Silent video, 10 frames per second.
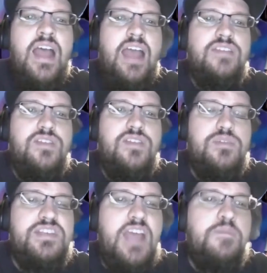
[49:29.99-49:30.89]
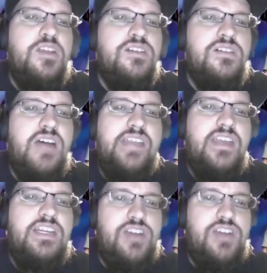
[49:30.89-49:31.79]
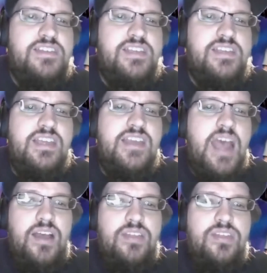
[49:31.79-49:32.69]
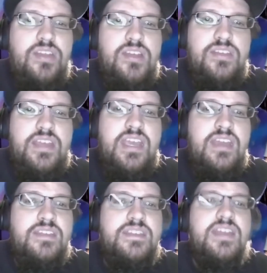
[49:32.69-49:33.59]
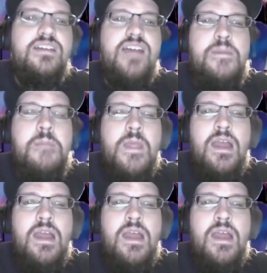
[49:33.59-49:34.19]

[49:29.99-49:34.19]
And so they were skeptical, and then he tries to kidnap the kid Dylan,